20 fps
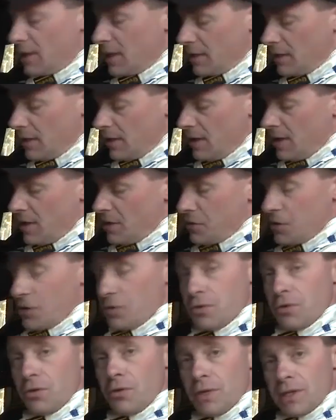that the
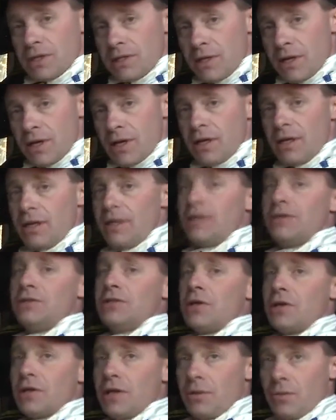crew has done in
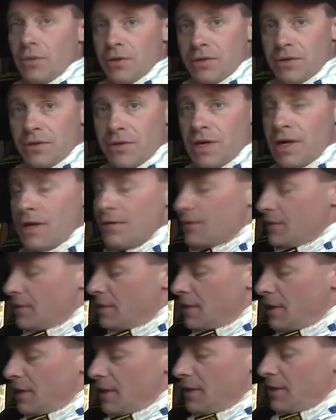talking with the
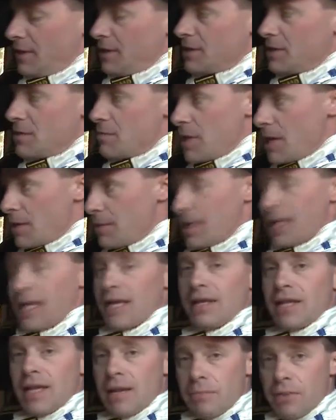driver to be able to
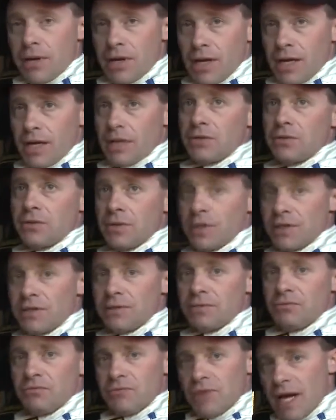get that pit
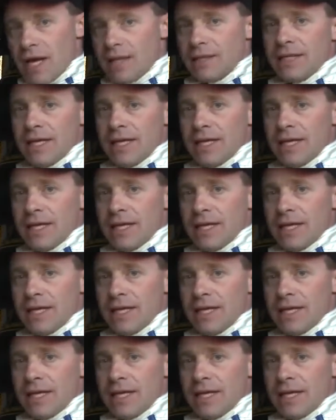entrance right